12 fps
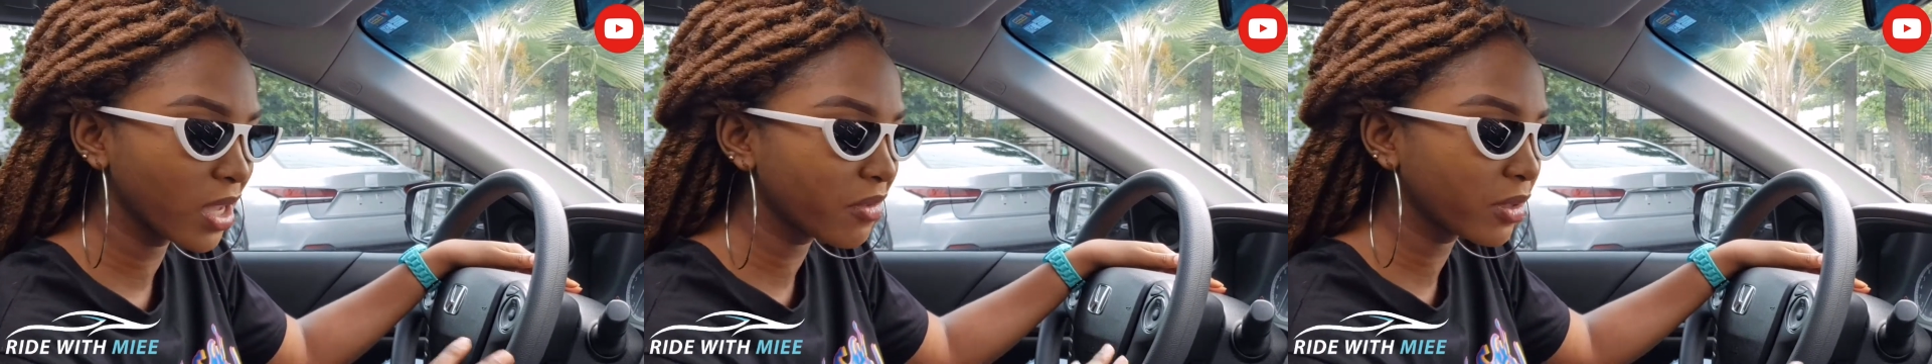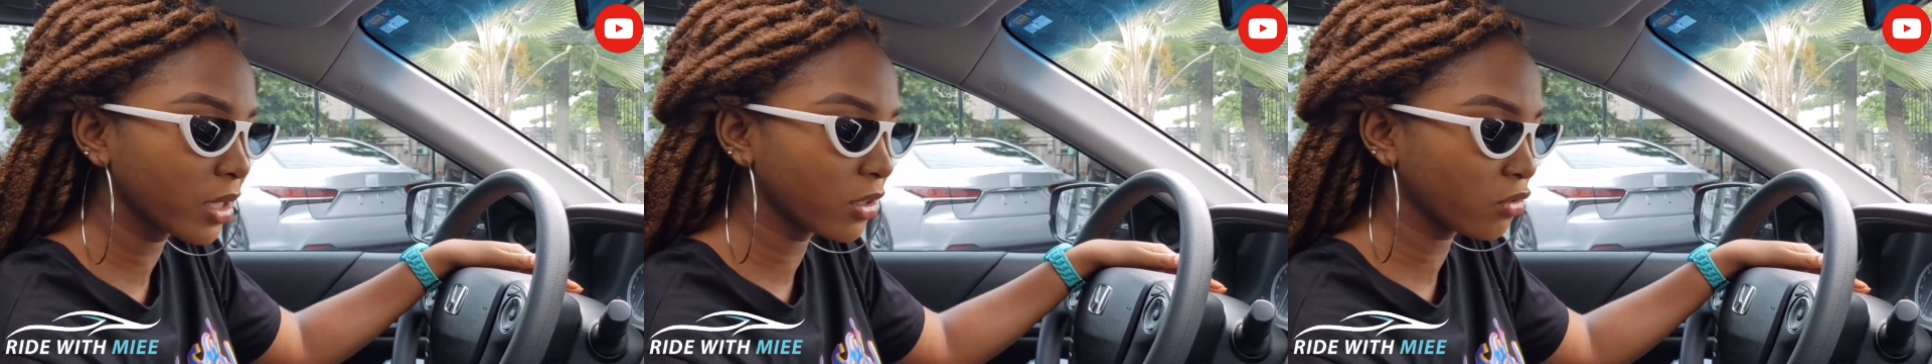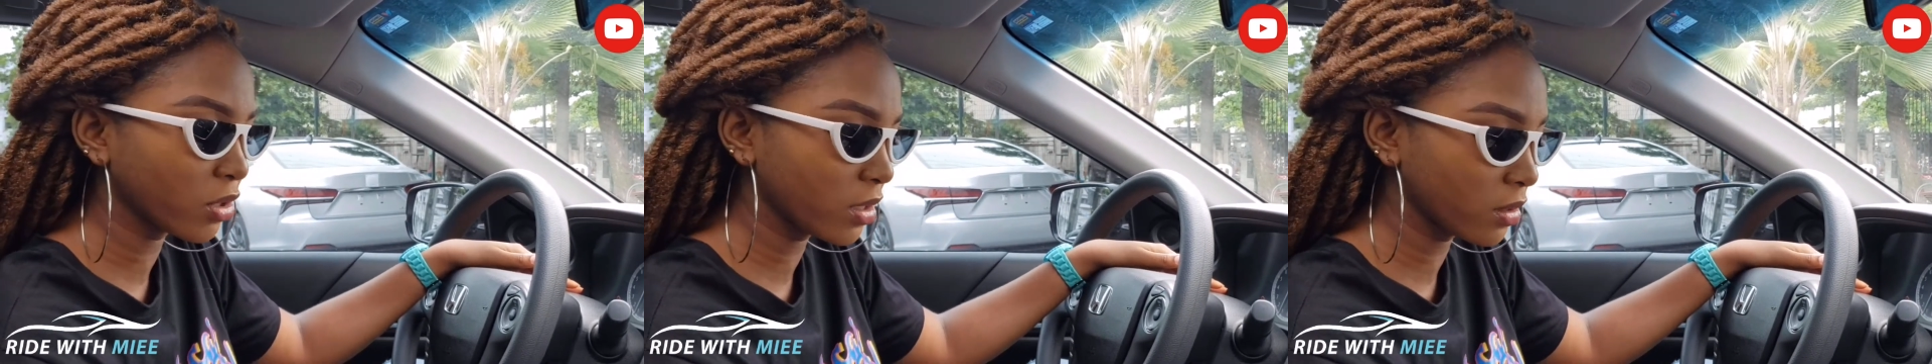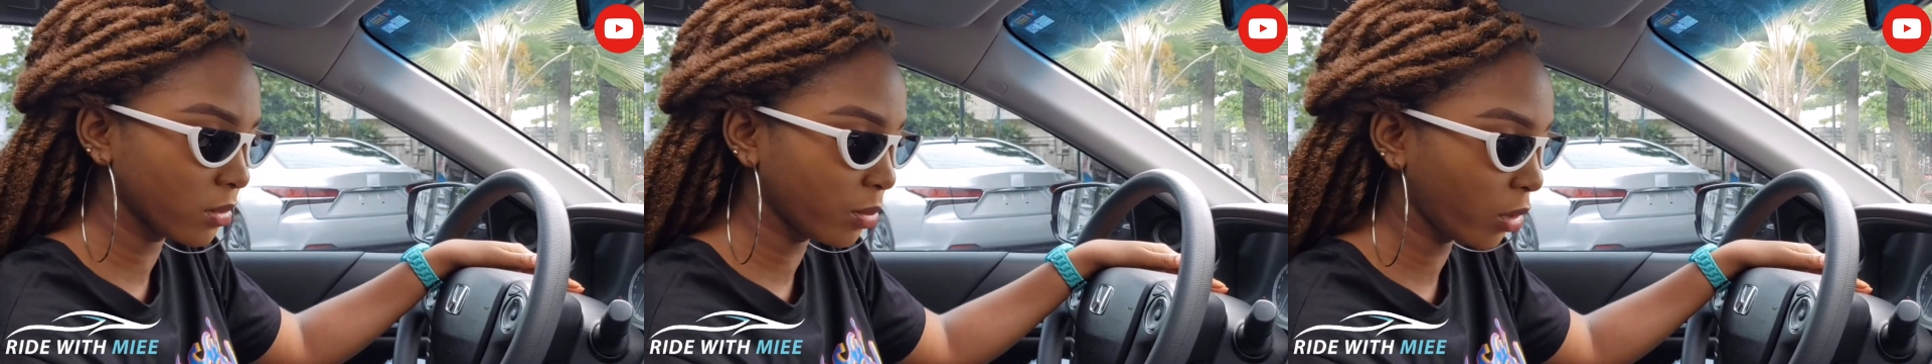Everything is straight
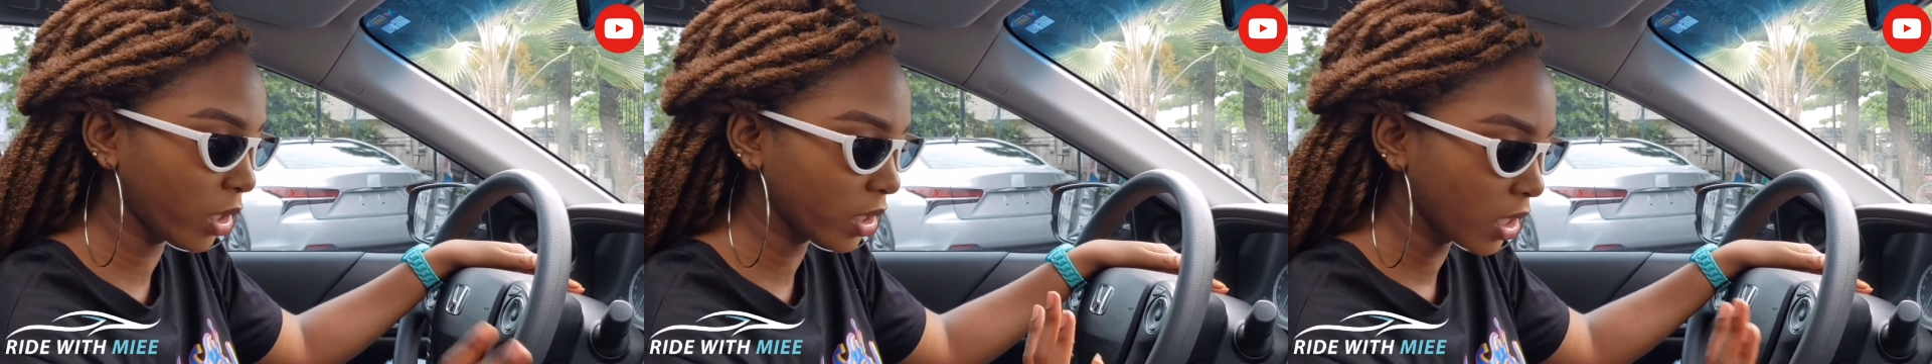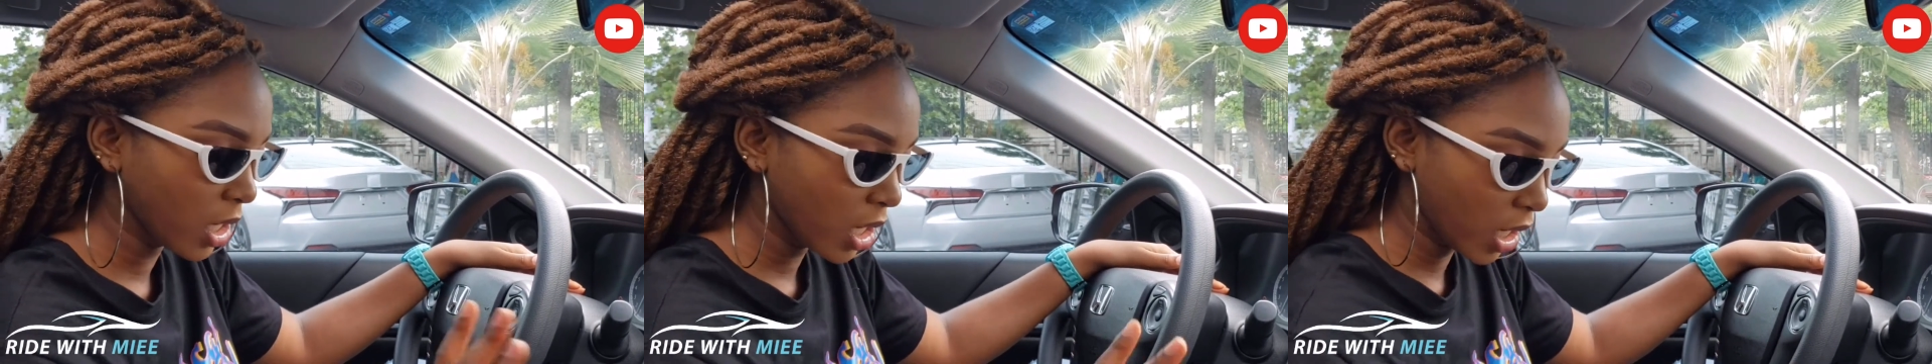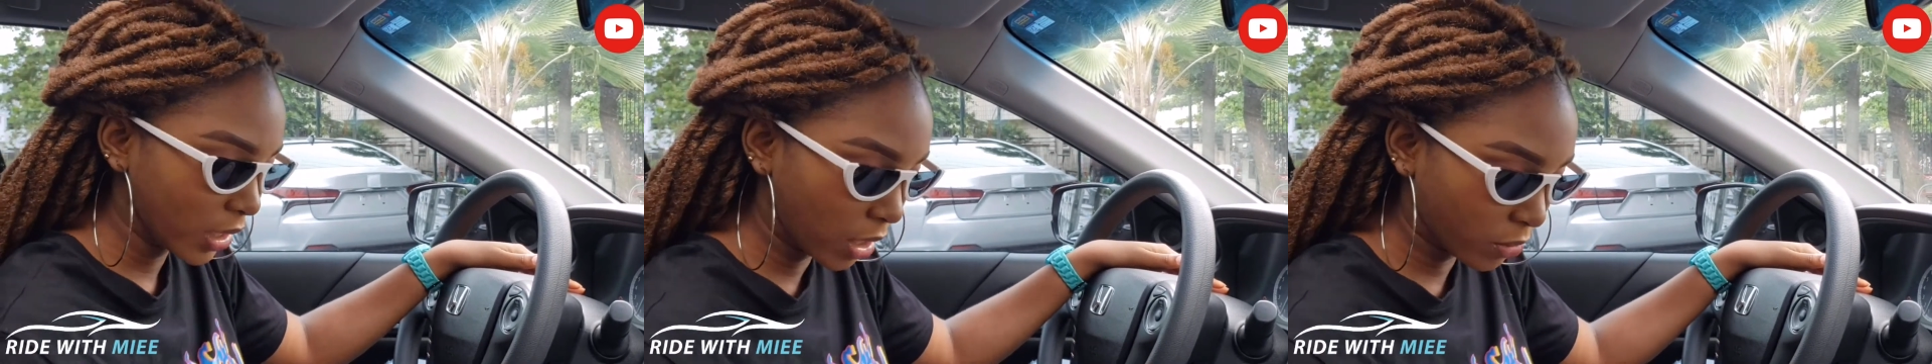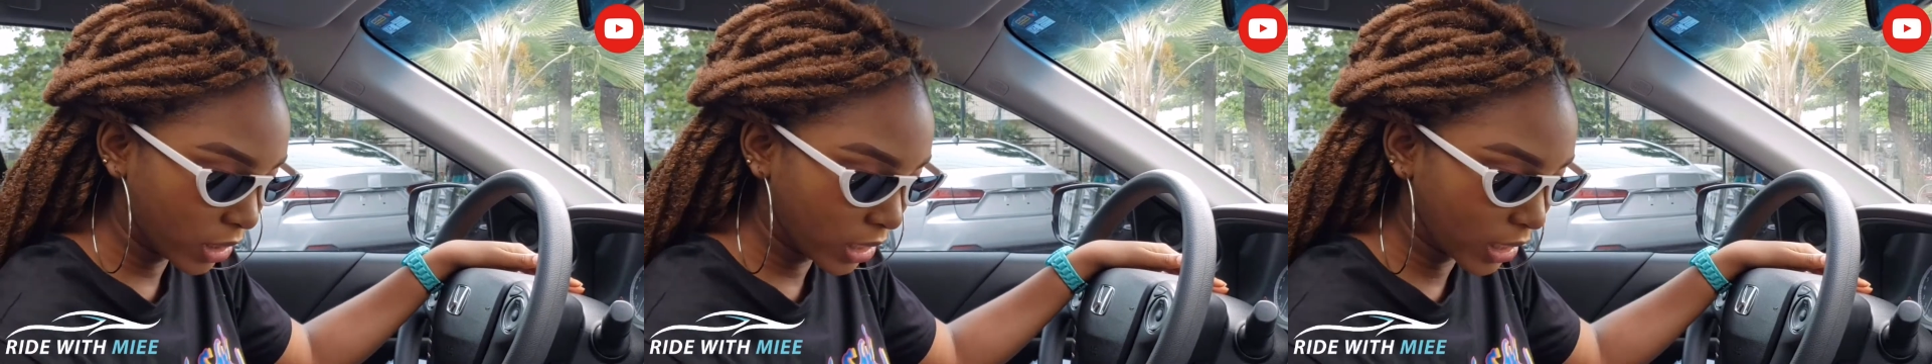to the point, and
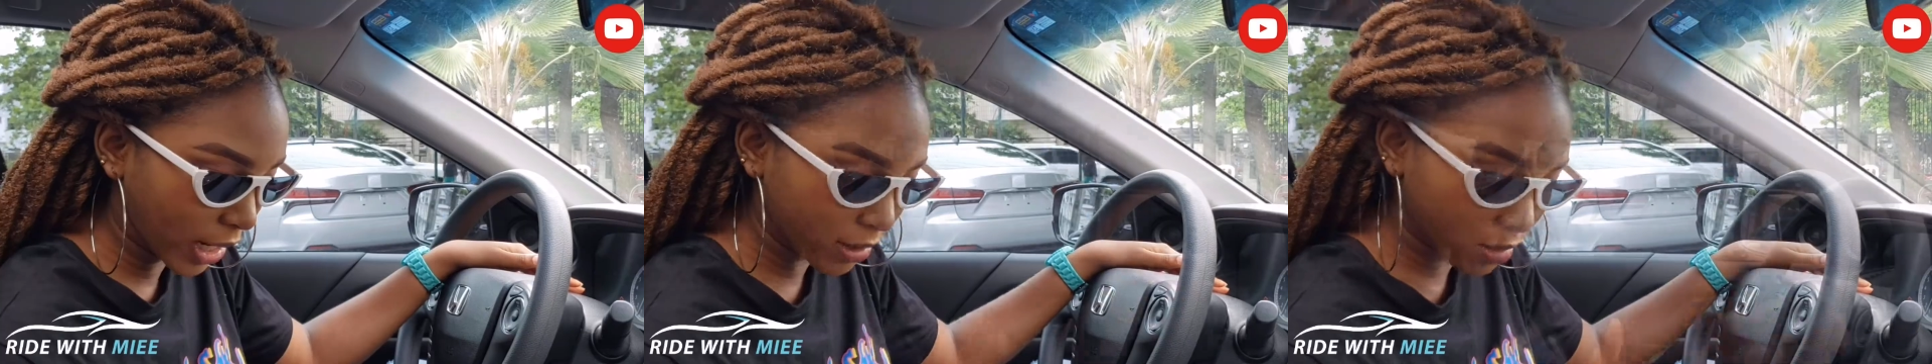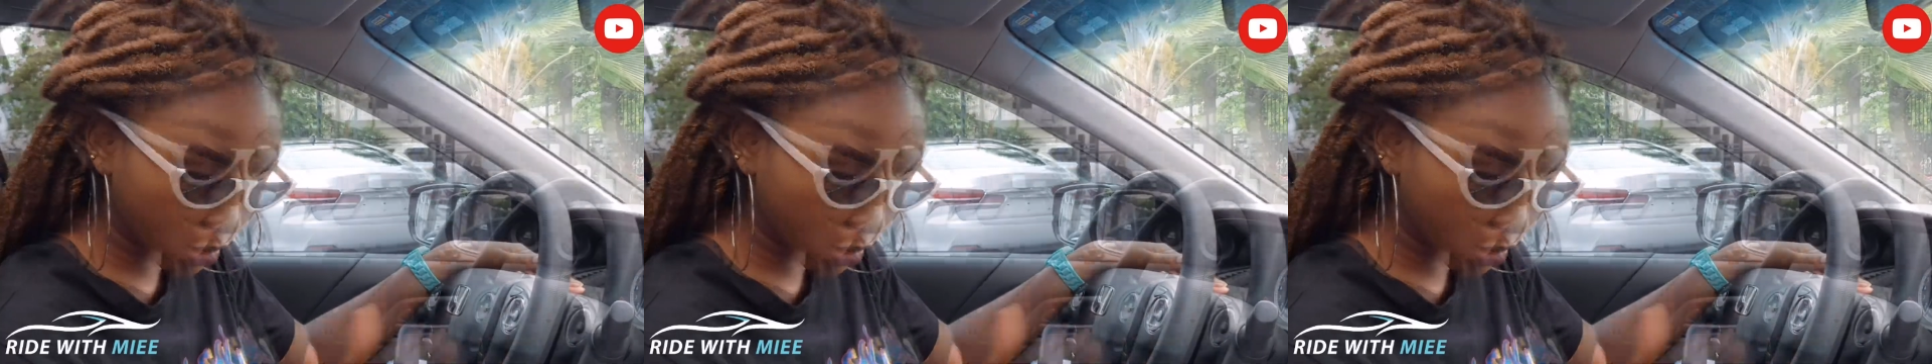I really like